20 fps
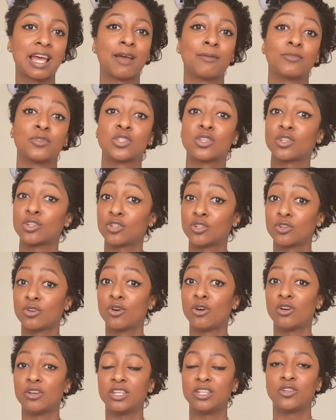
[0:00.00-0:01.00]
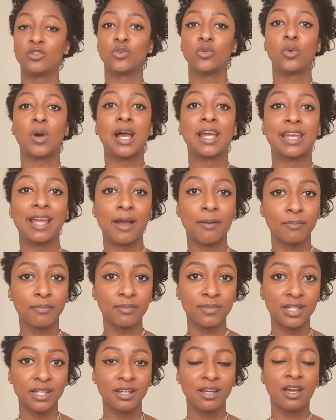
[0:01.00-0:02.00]
I'm secure in who I am
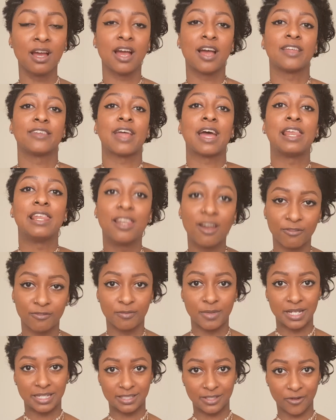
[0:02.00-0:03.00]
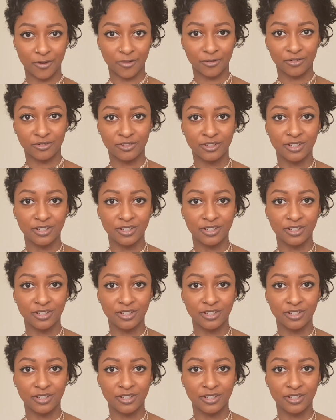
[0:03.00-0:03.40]
and I love myself